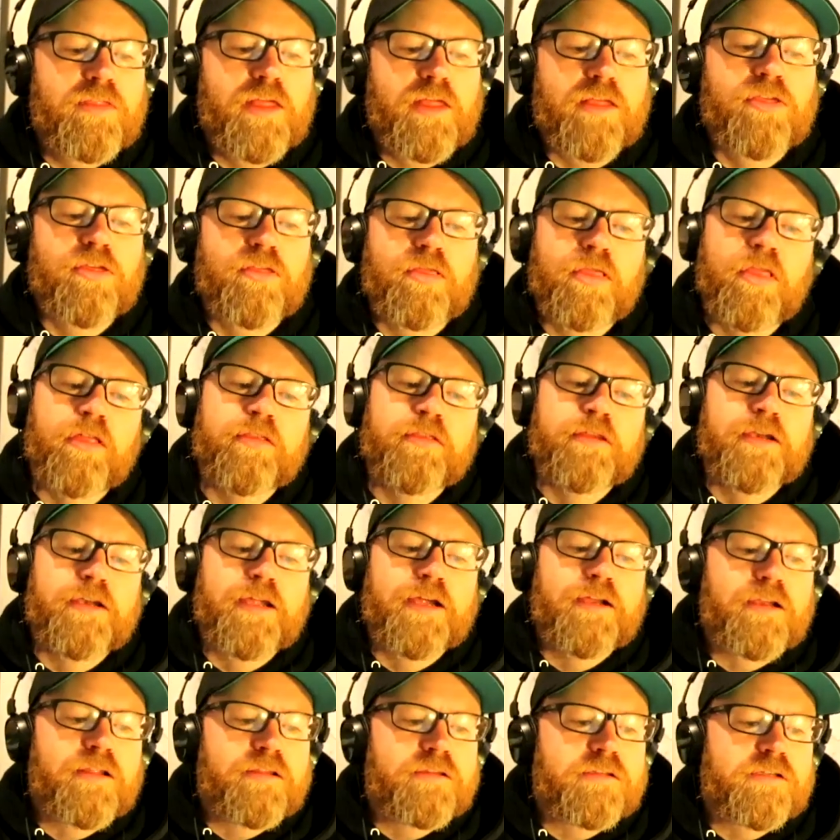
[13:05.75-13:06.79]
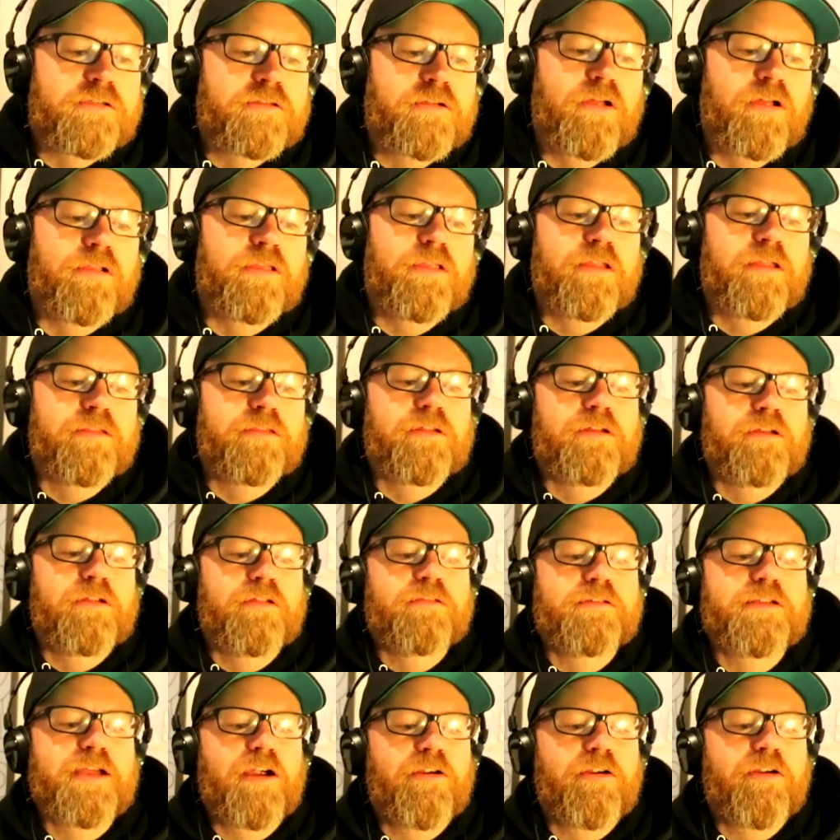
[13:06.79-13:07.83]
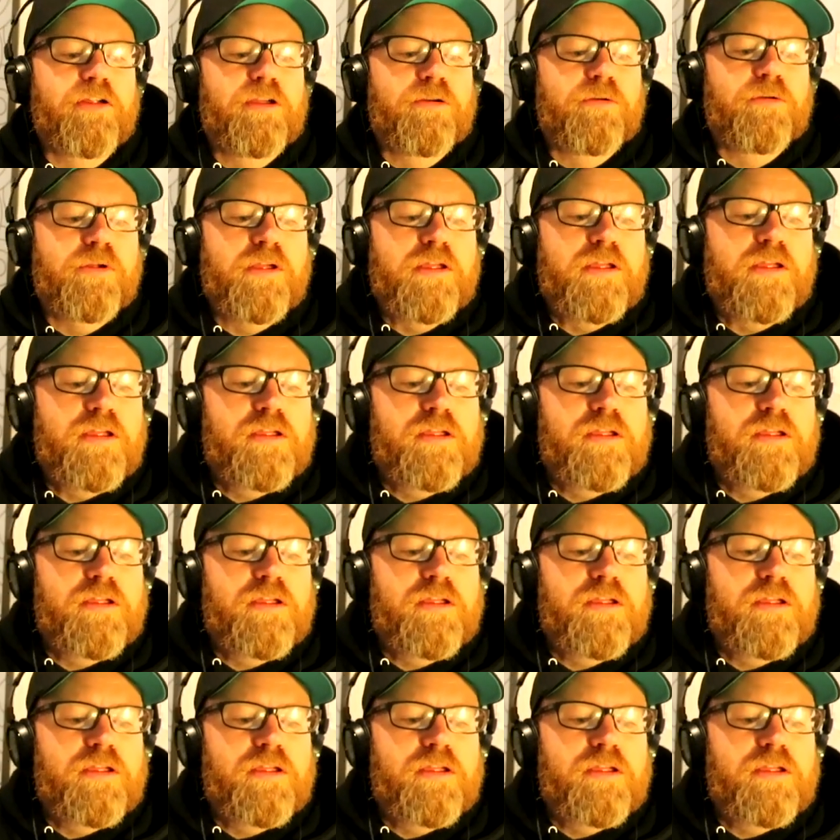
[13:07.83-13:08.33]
that's London, England, not London, Ontario,